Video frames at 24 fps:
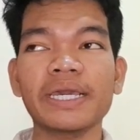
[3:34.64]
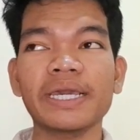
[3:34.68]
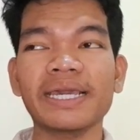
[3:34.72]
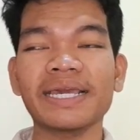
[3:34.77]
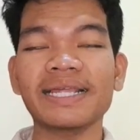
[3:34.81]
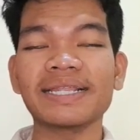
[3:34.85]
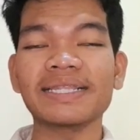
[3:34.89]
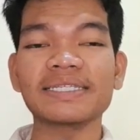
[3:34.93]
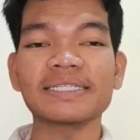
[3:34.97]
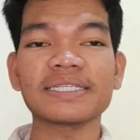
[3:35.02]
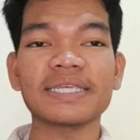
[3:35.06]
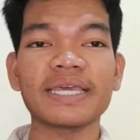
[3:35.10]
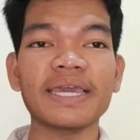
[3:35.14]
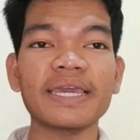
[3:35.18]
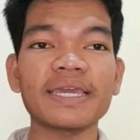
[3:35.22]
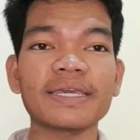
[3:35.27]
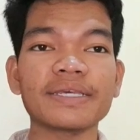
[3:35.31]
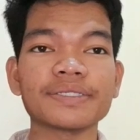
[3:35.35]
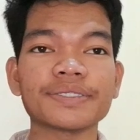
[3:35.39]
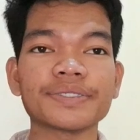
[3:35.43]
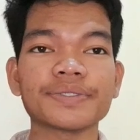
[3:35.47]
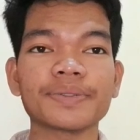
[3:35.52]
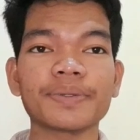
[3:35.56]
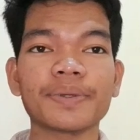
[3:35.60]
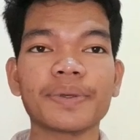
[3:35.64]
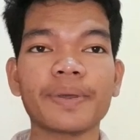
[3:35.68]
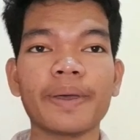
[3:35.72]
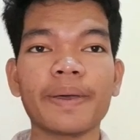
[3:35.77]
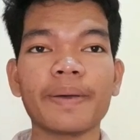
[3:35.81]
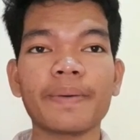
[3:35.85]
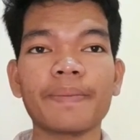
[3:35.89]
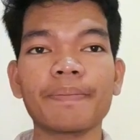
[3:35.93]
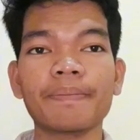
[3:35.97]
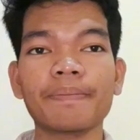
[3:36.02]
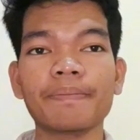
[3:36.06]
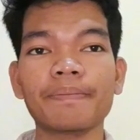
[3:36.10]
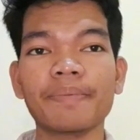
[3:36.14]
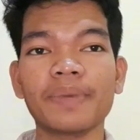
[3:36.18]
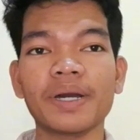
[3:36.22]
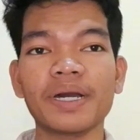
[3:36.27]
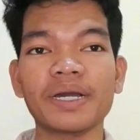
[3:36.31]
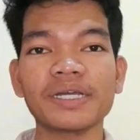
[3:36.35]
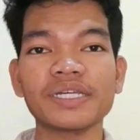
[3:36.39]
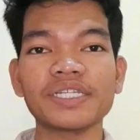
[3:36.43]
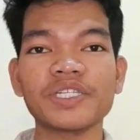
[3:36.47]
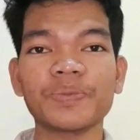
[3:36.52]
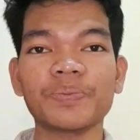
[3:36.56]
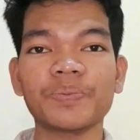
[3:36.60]
In this case,
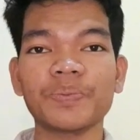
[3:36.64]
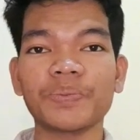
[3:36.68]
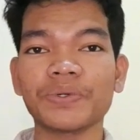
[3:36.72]
mind